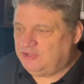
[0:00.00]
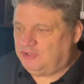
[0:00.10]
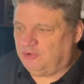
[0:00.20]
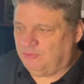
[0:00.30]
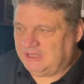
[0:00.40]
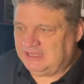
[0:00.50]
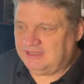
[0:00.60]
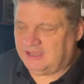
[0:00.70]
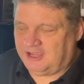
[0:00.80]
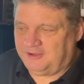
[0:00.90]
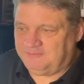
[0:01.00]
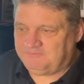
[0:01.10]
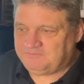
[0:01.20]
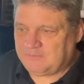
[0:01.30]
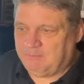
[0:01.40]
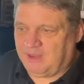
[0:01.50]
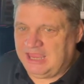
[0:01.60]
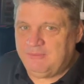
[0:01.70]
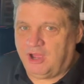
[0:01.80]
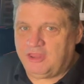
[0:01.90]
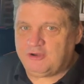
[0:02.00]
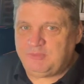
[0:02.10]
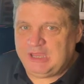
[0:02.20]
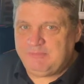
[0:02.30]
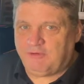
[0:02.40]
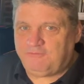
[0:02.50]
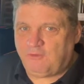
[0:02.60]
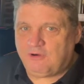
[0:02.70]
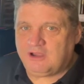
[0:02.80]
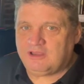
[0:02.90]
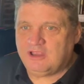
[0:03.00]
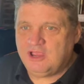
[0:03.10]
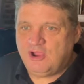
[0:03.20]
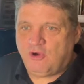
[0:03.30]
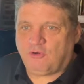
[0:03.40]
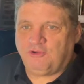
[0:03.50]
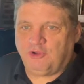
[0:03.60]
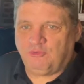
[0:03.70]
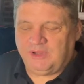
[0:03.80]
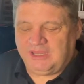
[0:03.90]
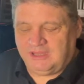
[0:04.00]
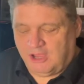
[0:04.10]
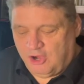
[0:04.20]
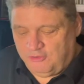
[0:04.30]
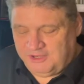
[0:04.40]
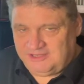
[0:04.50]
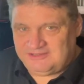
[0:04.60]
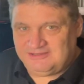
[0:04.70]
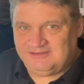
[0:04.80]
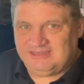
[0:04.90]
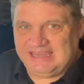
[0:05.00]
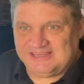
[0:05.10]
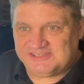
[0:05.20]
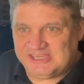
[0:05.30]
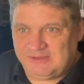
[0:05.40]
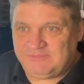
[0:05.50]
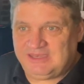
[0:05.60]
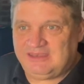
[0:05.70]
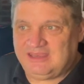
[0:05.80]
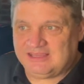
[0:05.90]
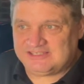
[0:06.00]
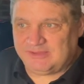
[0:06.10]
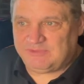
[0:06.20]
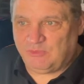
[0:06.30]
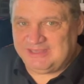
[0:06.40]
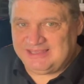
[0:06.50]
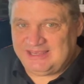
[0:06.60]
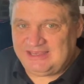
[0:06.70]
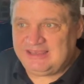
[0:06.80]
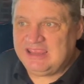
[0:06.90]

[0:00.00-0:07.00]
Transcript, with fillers: Do we um, blame other people for it, or do we own it, accept it, accept that we did it,